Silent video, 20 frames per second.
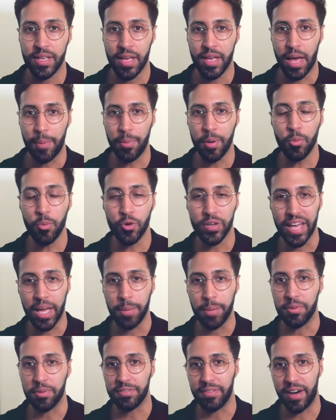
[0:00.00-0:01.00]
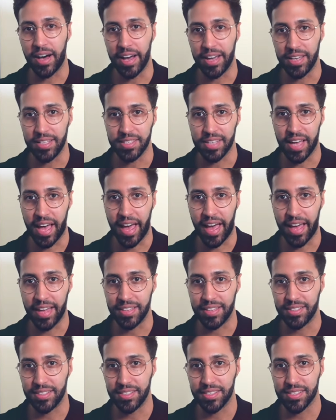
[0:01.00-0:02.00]
gamified,
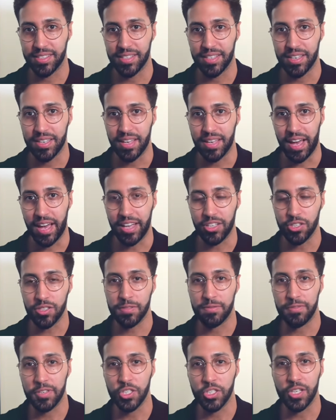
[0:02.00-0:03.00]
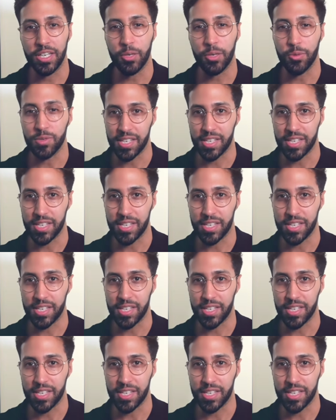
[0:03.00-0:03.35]
and I just visually was